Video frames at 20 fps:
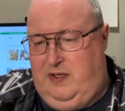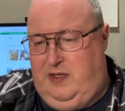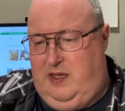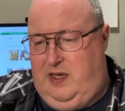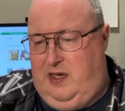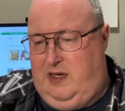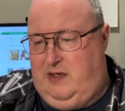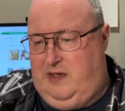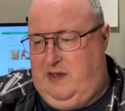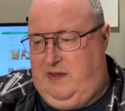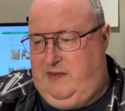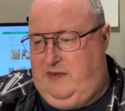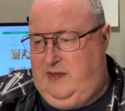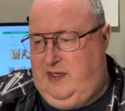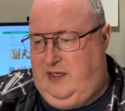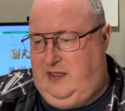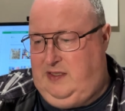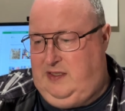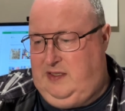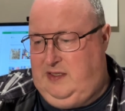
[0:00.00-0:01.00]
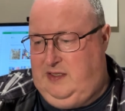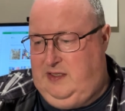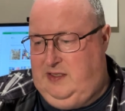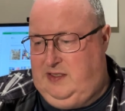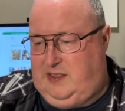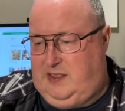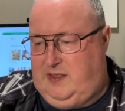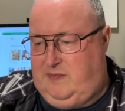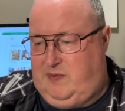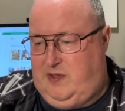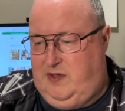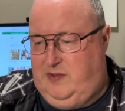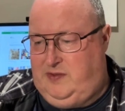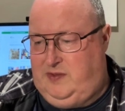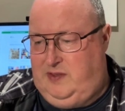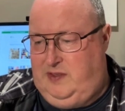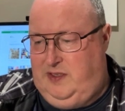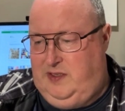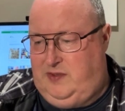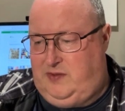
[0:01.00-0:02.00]
And I think it's
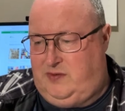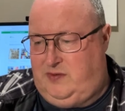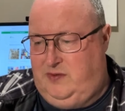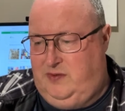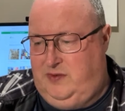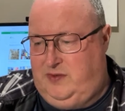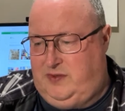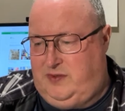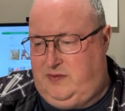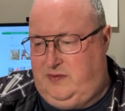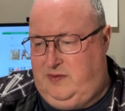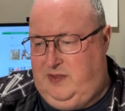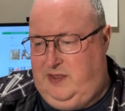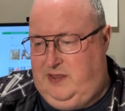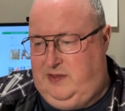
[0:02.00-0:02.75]
supposedly a true story.